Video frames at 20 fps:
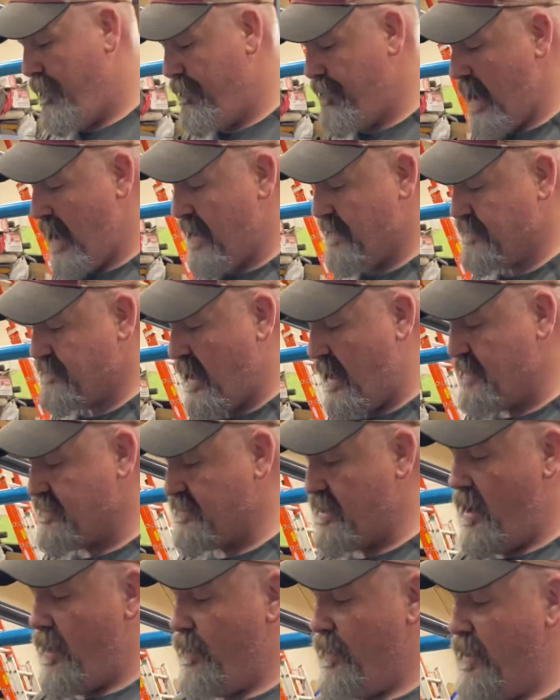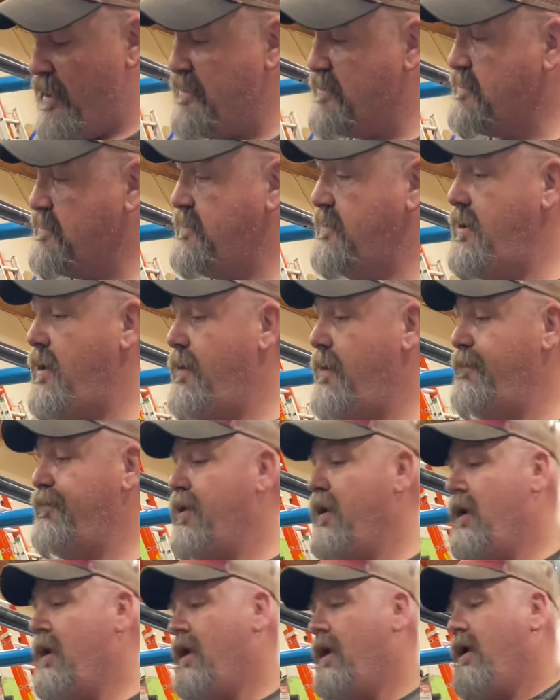as always, you know,
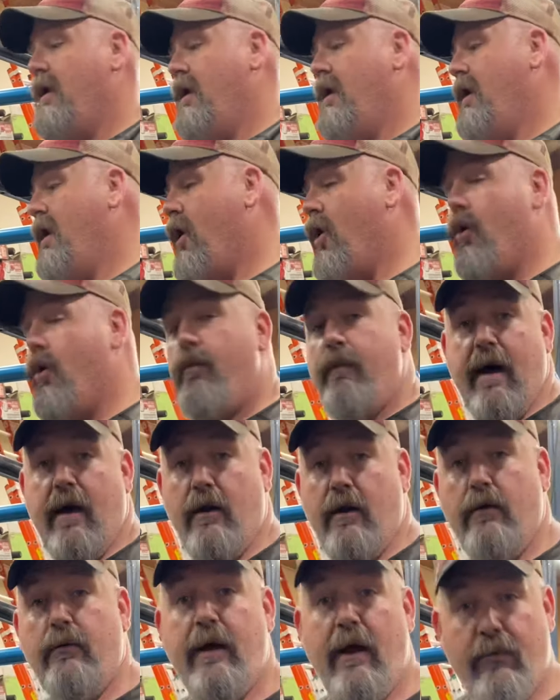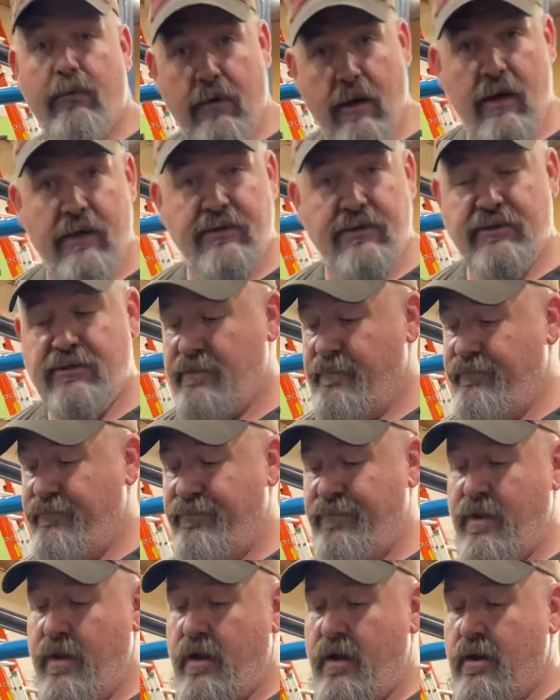old metal, it rusts.
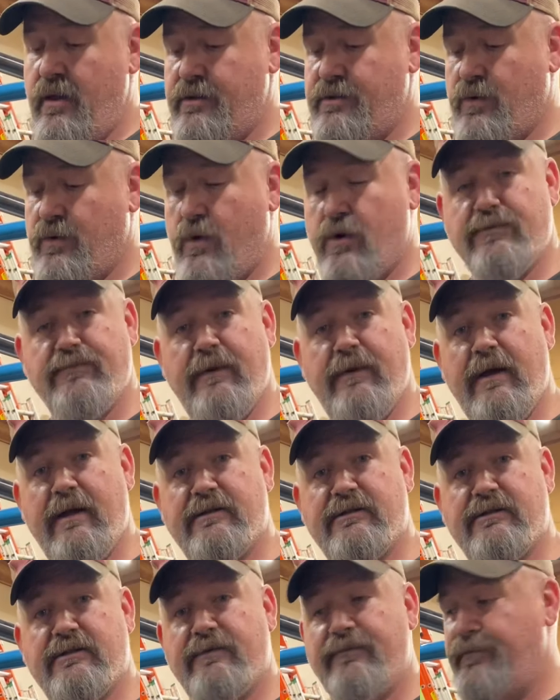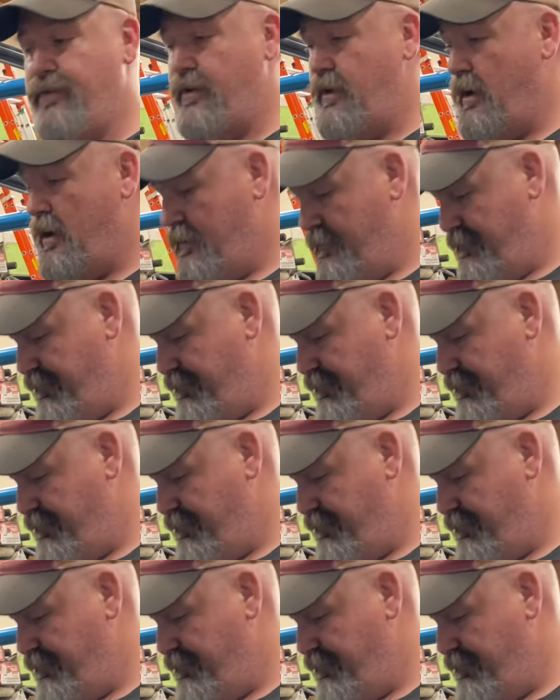You know, the Torx bits, you know,